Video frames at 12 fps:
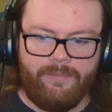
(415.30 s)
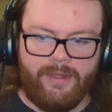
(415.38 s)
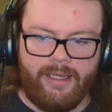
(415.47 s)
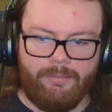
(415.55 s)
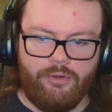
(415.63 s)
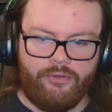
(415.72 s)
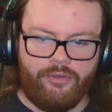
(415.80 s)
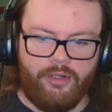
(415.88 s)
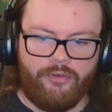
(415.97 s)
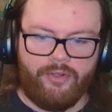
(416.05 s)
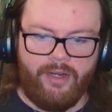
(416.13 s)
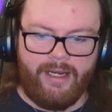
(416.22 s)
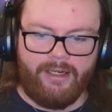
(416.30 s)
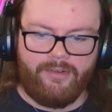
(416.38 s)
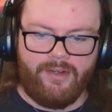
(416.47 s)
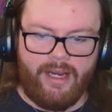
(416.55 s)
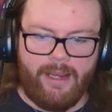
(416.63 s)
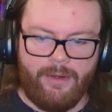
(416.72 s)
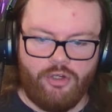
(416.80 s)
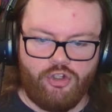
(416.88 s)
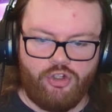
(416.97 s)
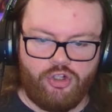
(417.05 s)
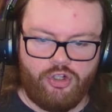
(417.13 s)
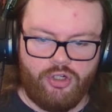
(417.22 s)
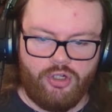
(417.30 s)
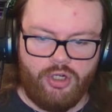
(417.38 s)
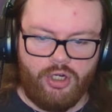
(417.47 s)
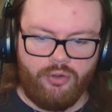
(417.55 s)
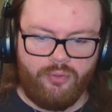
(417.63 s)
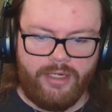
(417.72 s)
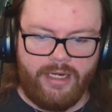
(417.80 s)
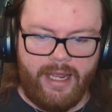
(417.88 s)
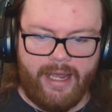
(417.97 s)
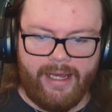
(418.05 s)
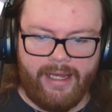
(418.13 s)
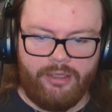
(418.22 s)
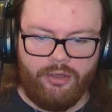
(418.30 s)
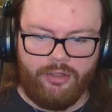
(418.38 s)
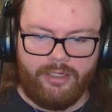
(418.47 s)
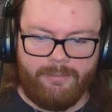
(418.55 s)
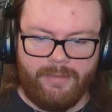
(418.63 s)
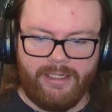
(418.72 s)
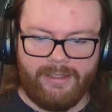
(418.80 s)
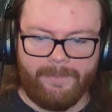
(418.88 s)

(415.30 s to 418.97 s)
I'm just gonna tank damage. Oh yeah, look at me.